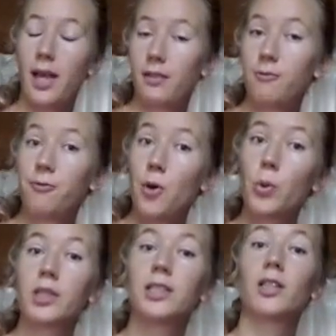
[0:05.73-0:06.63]
and
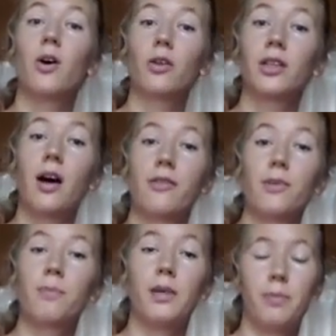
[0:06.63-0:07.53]
focusing on other
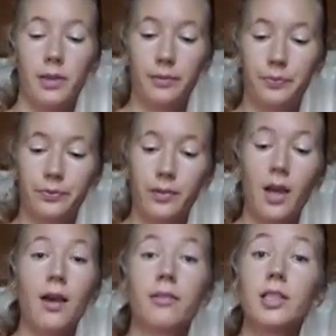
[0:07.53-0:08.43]
people.
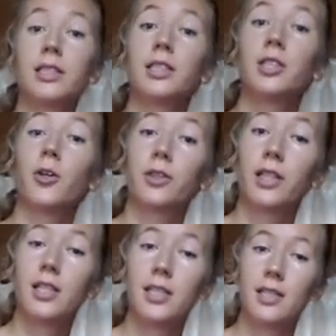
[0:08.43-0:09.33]
This is not
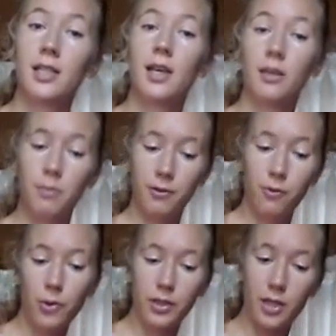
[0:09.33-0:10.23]
easy, and
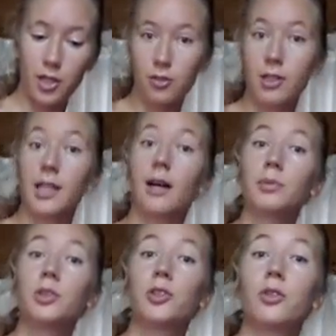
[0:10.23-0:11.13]
before it naturally
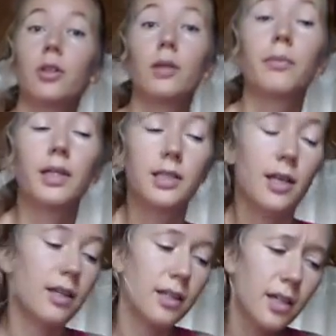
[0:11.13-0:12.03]
comes to you, it might
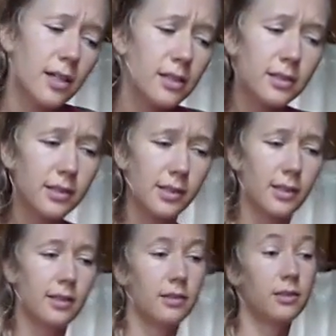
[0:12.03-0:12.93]
take years
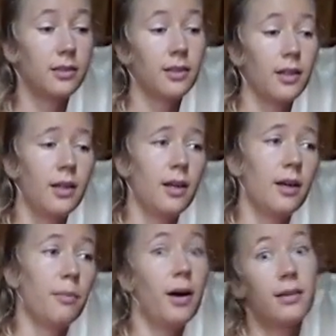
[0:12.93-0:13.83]
and
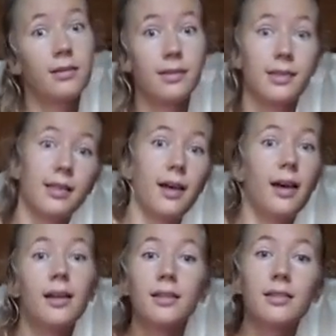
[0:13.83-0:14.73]
months,
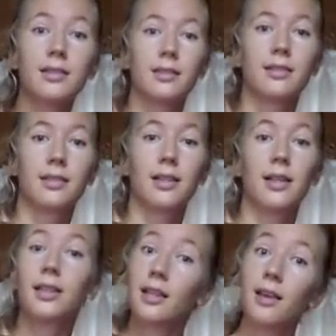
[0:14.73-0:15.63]
and
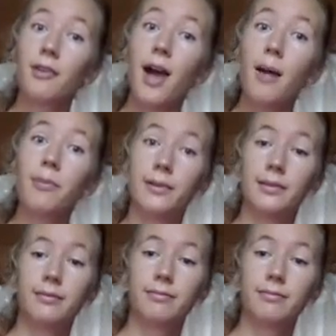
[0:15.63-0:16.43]
it can never happen.